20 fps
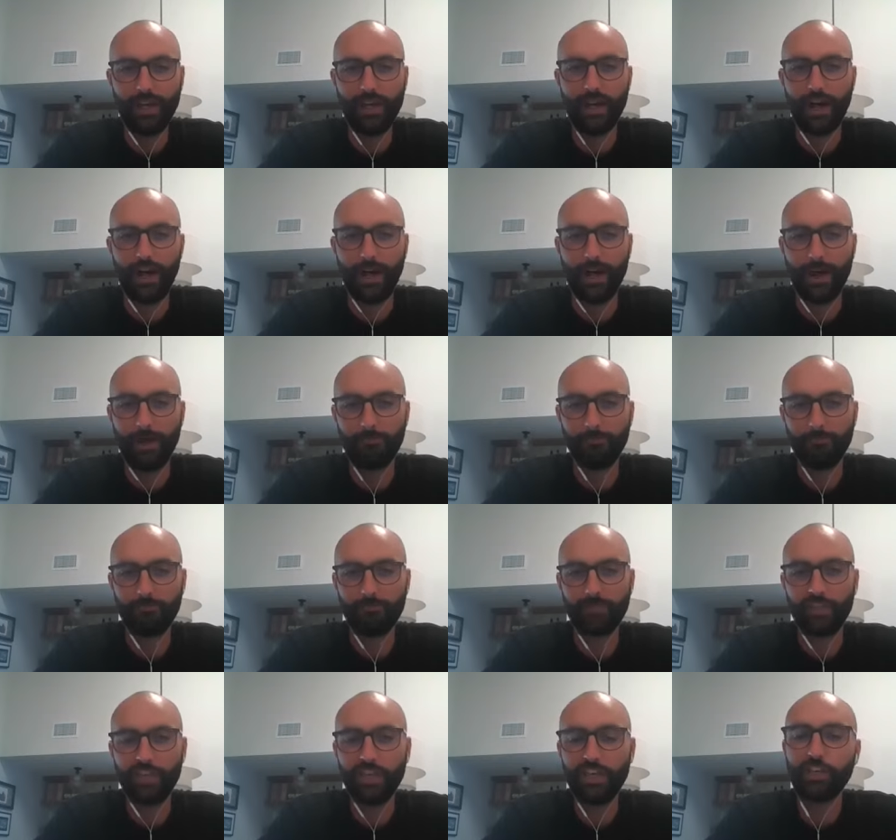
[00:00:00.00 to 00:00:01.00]
Um,
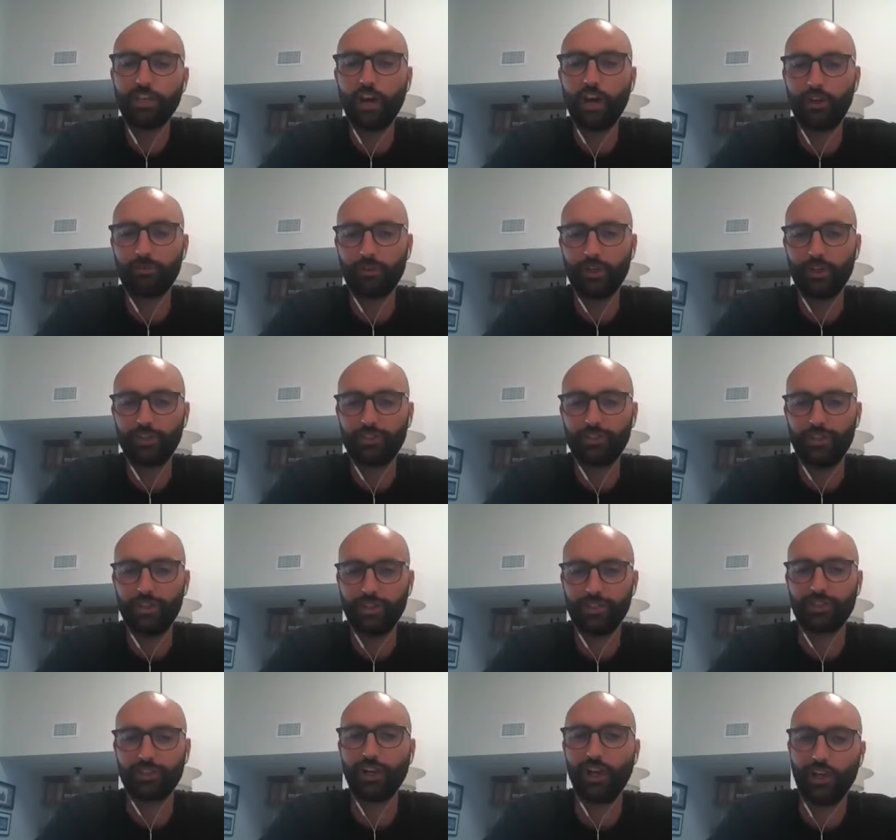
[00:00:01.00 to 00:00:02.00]
e-commerce is
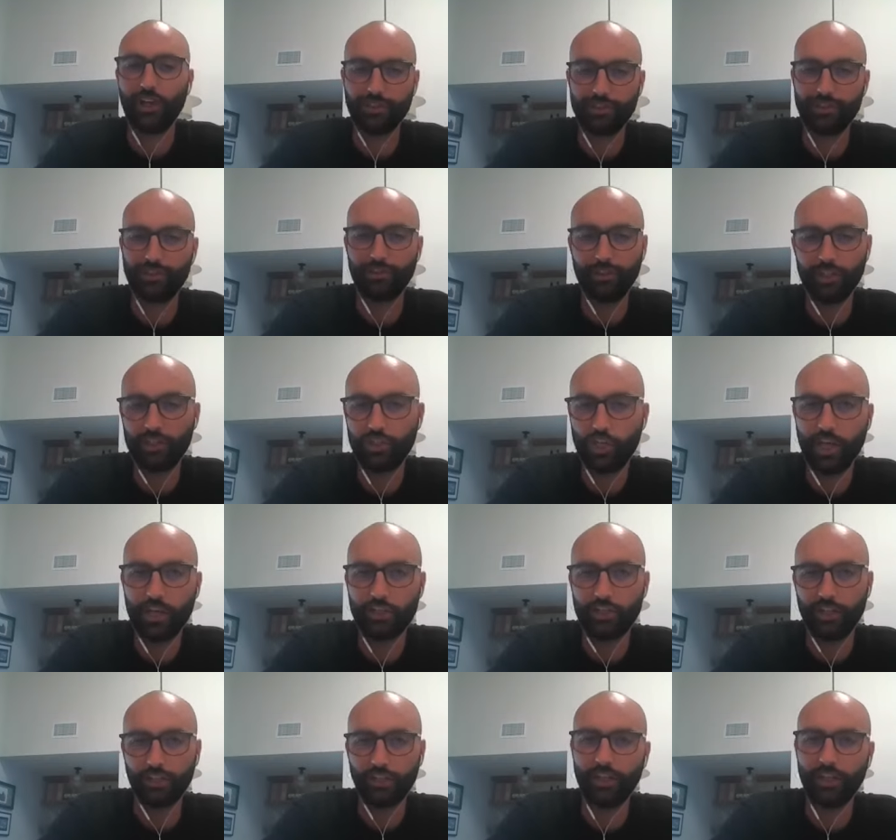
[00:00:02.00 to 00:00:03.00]
constantly
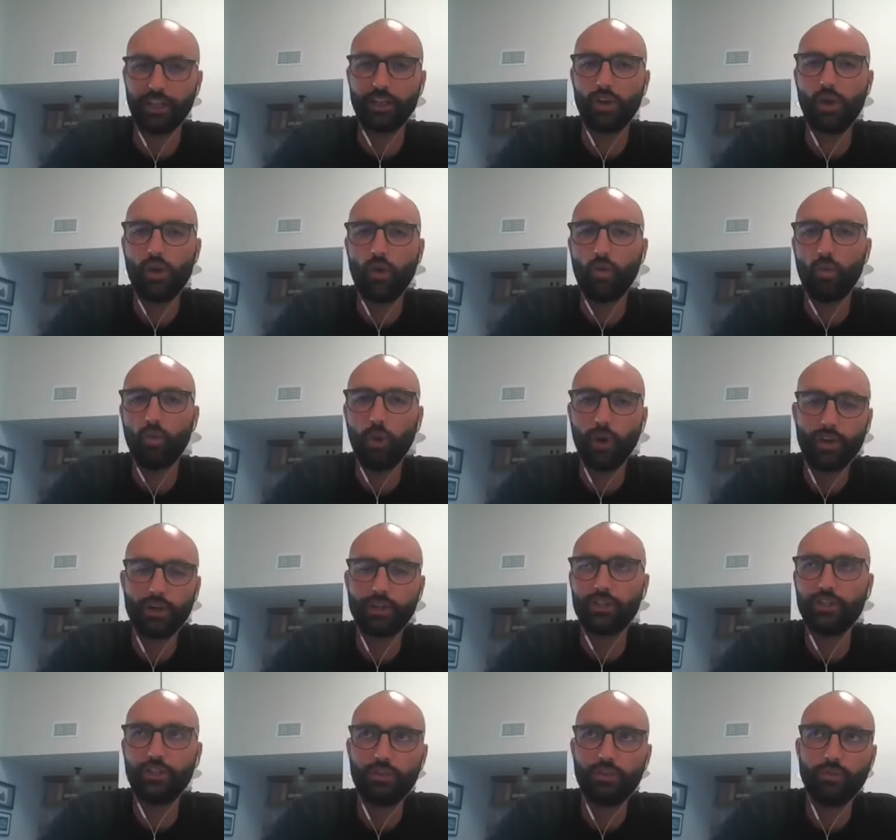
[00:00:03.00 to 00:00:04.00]
changing. Like, what
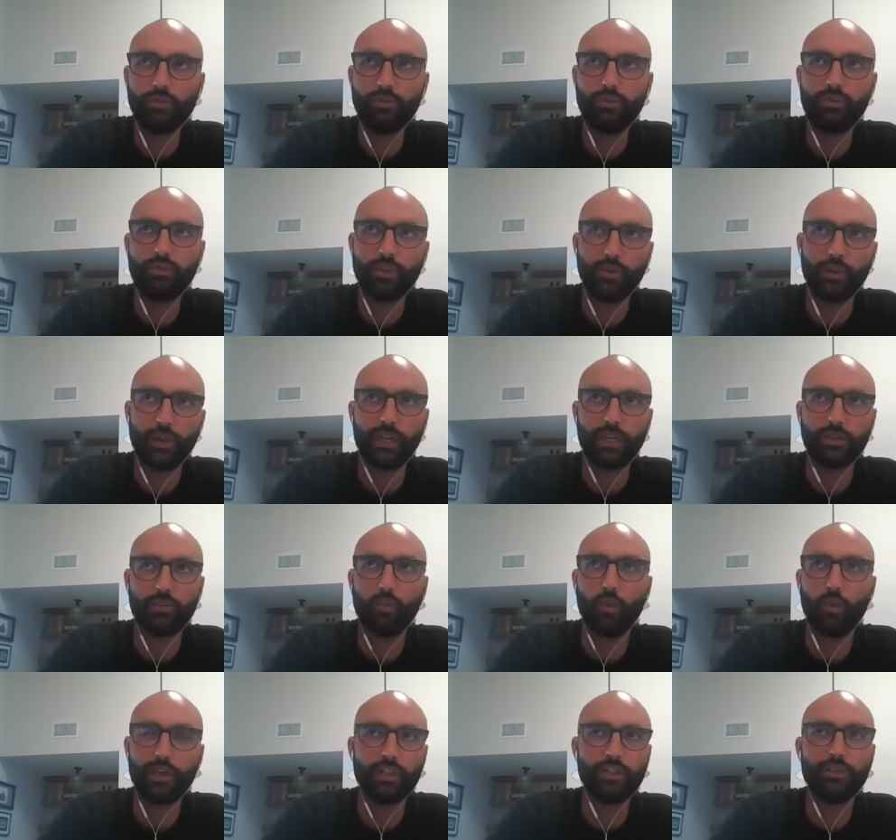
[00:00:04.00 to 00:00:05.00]
are you doing?
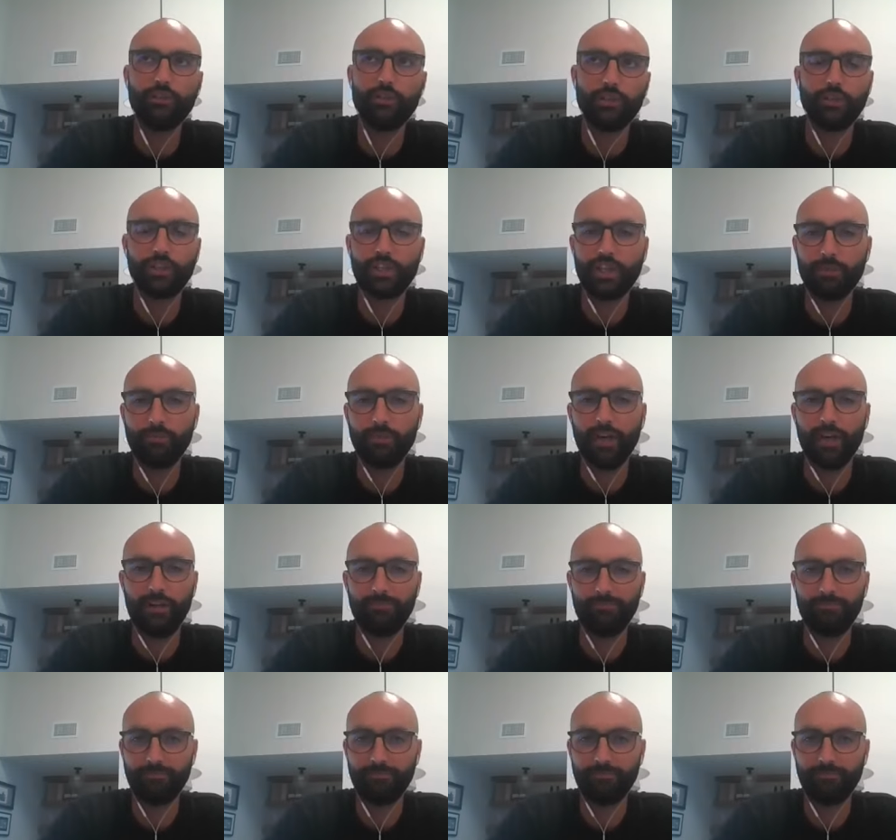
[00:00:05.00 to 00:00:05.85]
What do you do to keep up?